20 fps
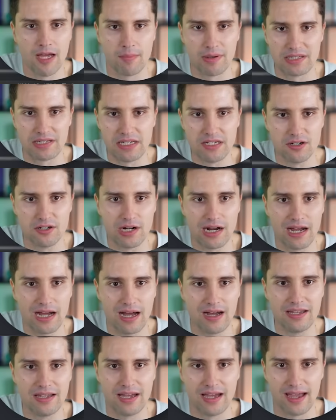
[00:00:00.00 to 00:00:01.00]
But here
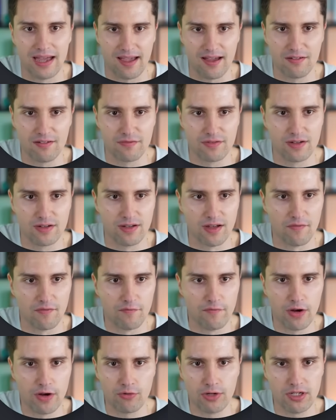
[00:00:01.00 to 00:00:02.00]
I have a
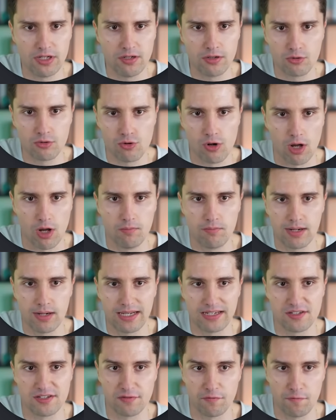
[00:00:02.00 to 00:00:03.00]
very
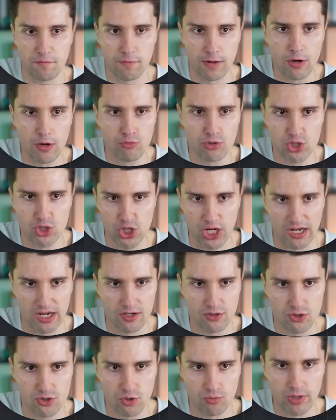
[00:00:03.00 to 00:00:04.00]
complex flow
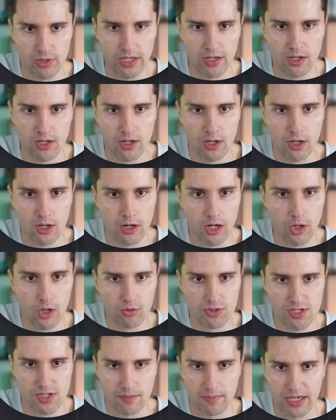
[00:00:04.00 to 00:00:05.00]
chain. So we
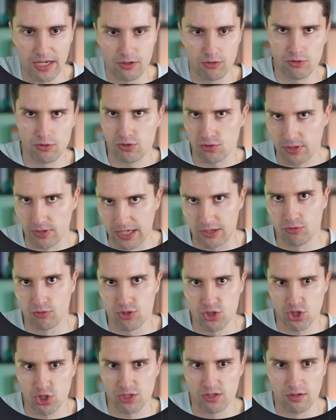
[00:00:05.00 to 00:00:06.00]
load some echoes. So an echo
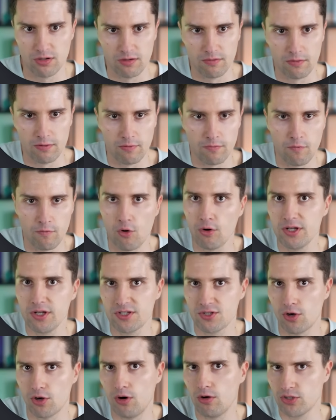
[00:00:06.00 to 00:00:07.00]
is just a
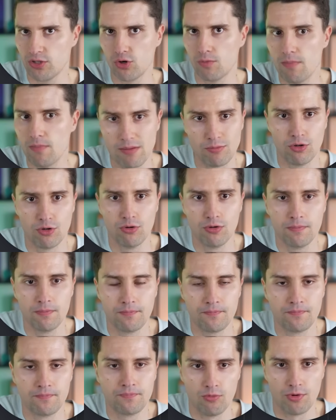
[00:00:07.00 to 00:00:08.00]
voice audio memo
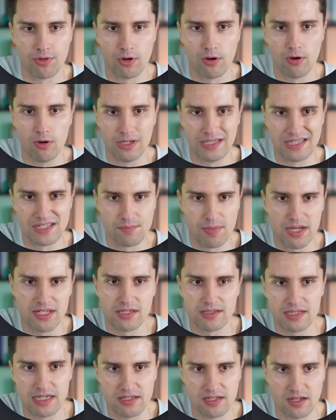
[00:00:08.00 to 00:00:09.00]
with all its
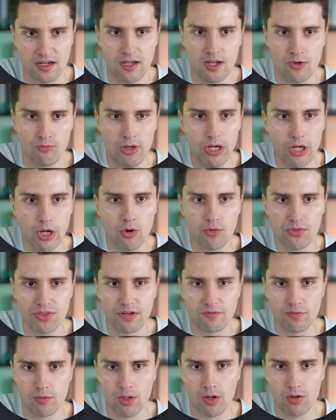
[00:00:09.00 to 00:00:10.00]
metadata. We load
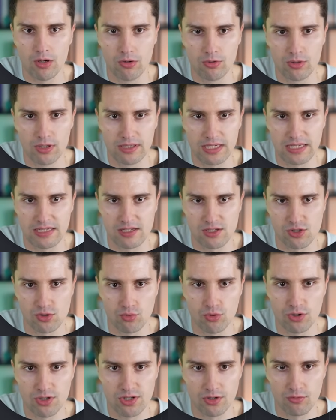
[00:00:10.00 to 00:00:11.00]
that from our local data
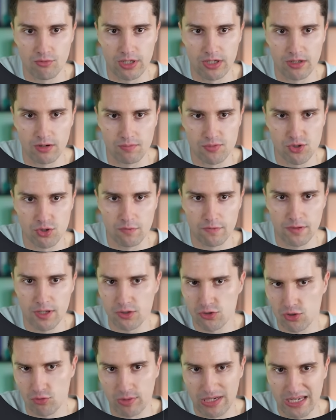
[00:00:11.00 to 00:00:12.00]
source. We observe
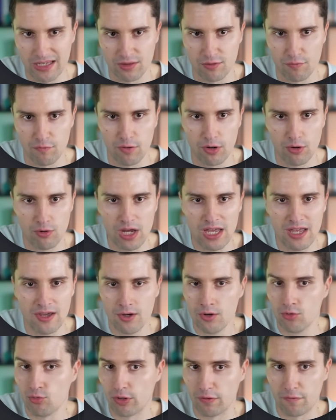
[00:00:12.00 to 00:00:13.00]
that, so we get the flow.
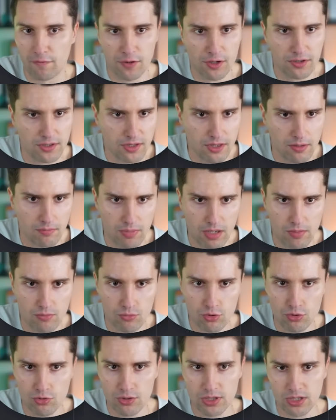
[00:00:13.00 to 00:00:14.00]
We filter them by
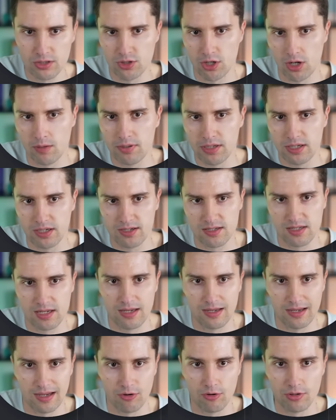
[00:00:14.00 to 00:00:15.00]
mood and topics.
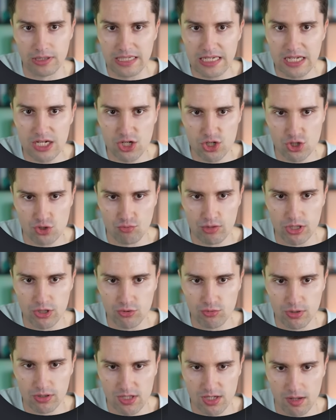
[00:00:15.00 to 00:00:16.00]
On each, we
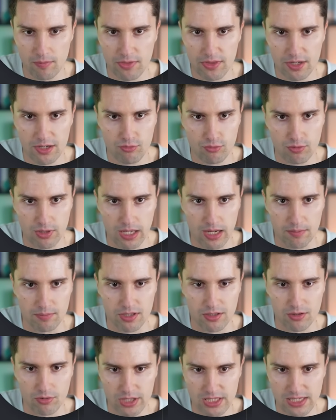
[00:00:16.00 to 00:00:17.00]
do something, we
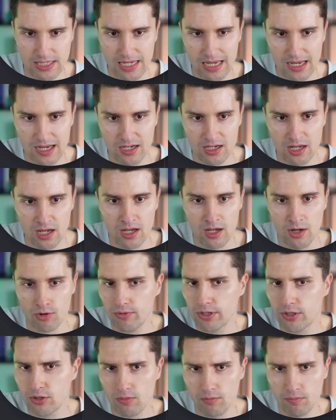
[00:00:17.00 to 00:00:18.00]
update our state,
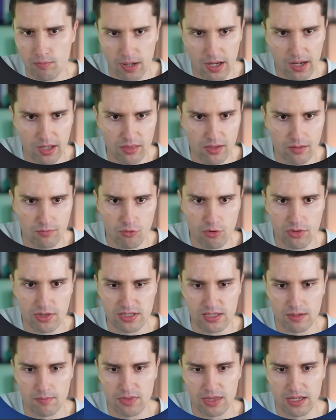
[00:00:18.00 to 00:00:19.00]
we combine them with
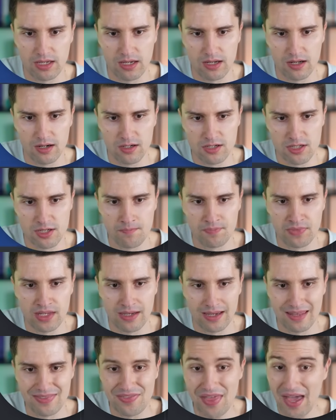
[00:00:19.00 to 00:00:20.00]
something else.
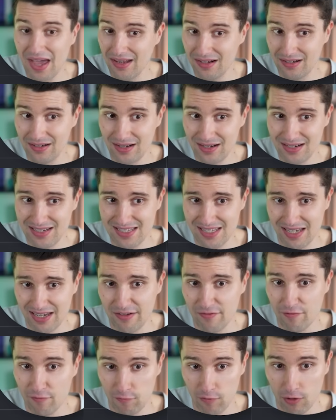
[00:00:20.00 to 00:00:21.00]
And then I
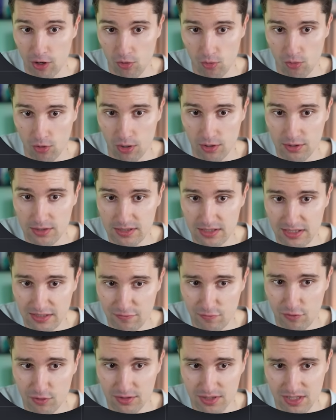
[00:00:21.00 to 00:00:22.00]
say flow on
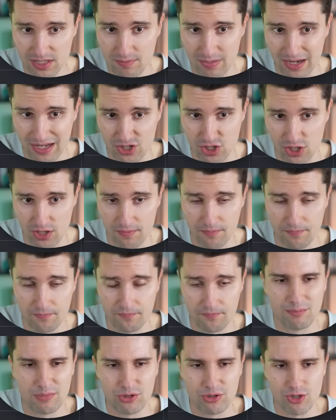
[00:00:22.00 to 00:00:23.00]
default dispatcher.
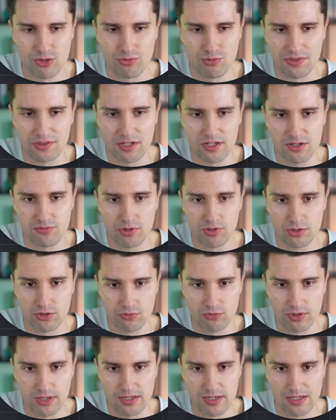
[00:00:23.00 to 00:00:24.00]
Because what this will
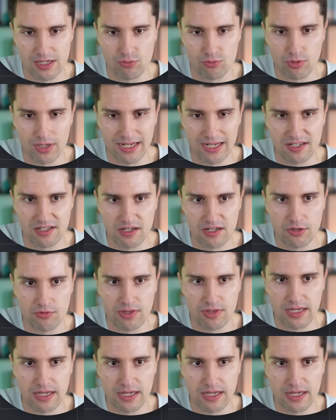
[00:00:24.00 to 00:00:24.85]
do is it will execute